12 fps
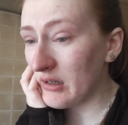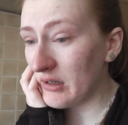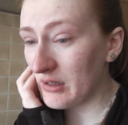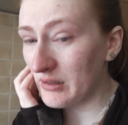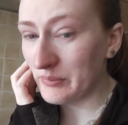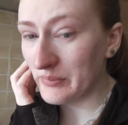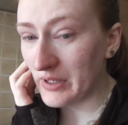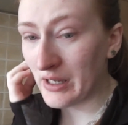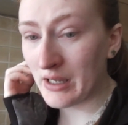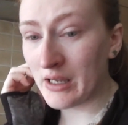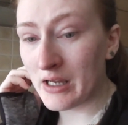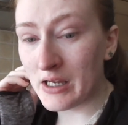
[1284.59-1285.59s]

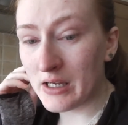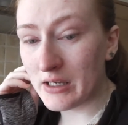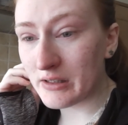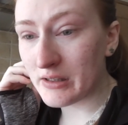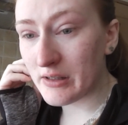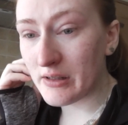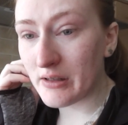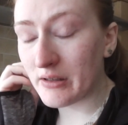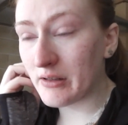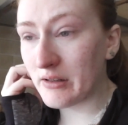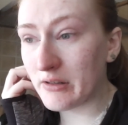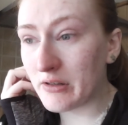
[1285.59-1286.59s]

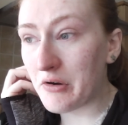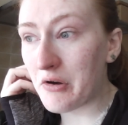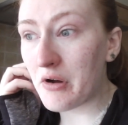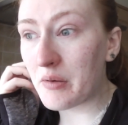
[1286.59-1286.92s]
You know,